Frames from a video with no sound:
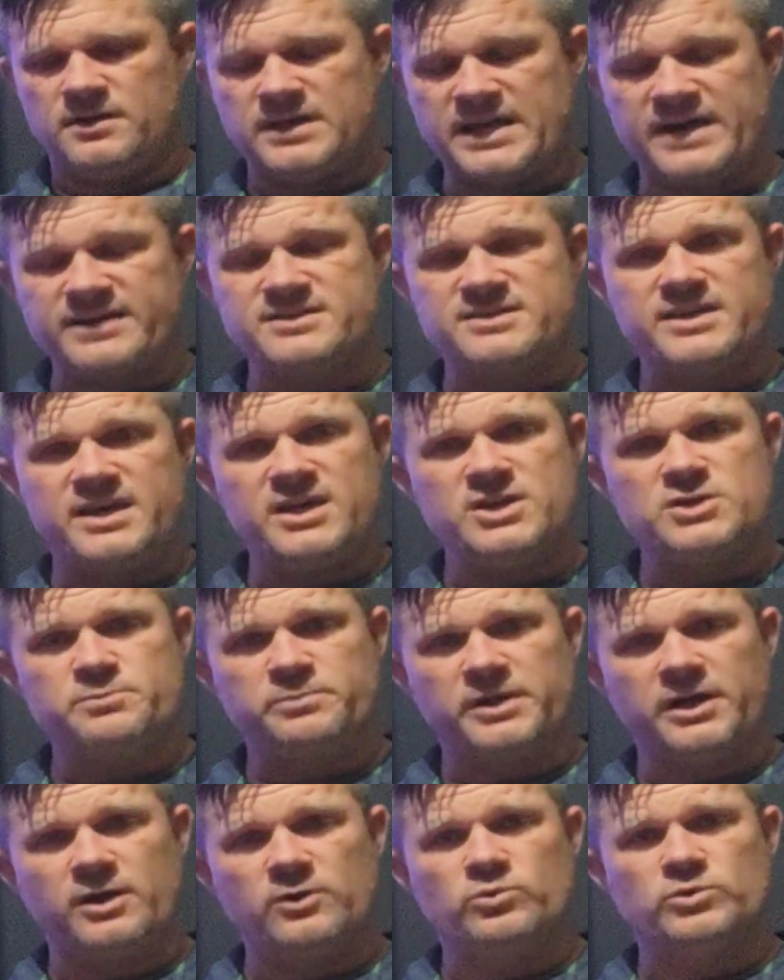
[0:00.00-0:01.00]
Next, each
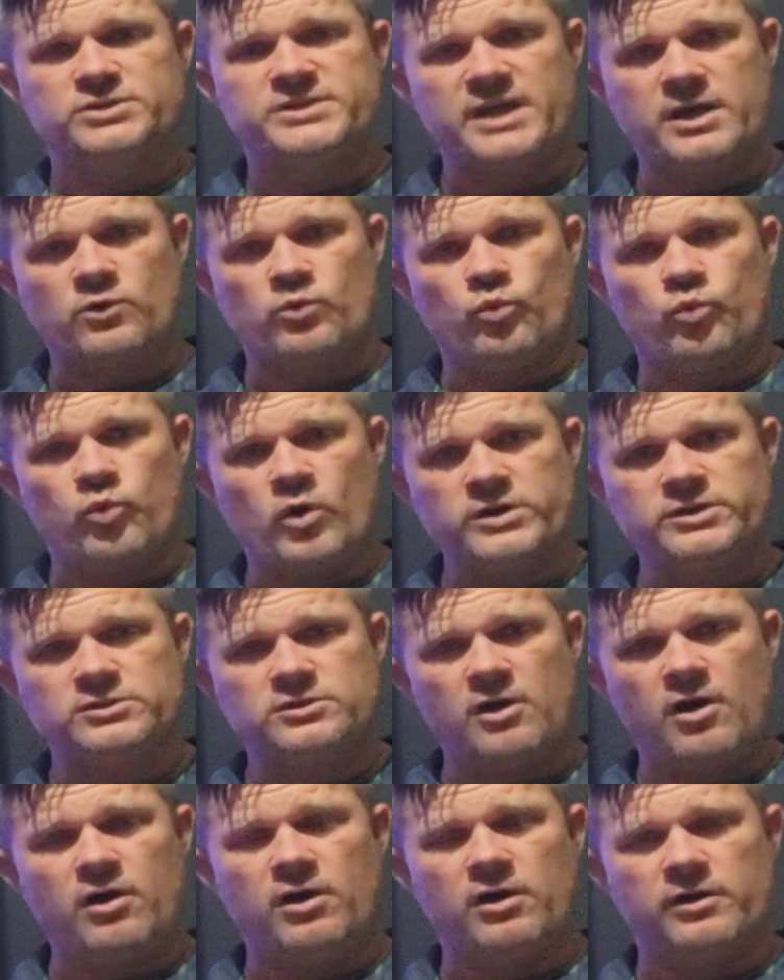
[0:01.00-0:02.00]
player will take
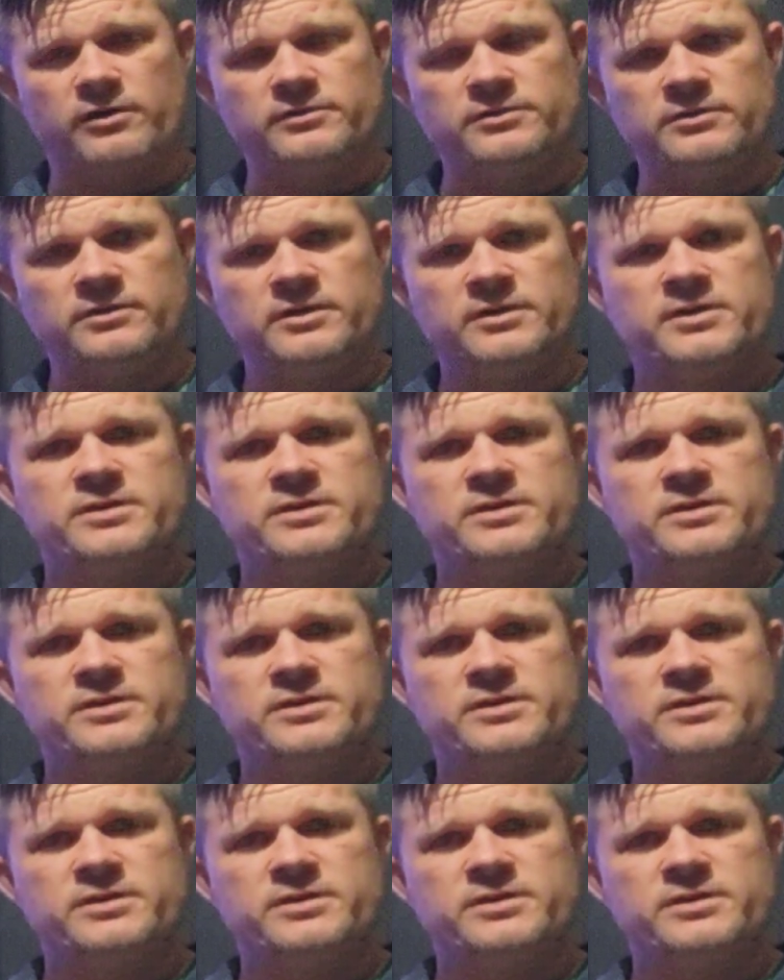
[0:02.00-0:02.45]
1 card